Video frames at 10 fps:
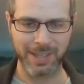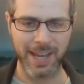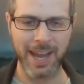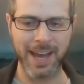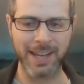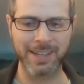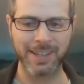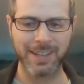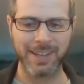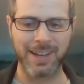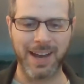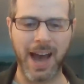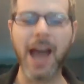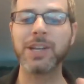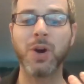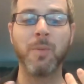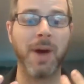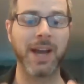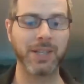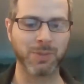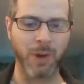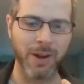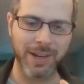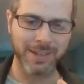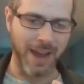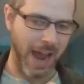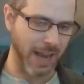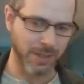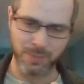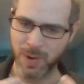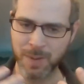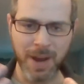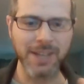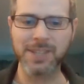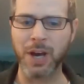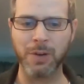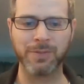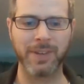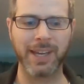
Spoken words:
And I don't mind swearing. I swear myself.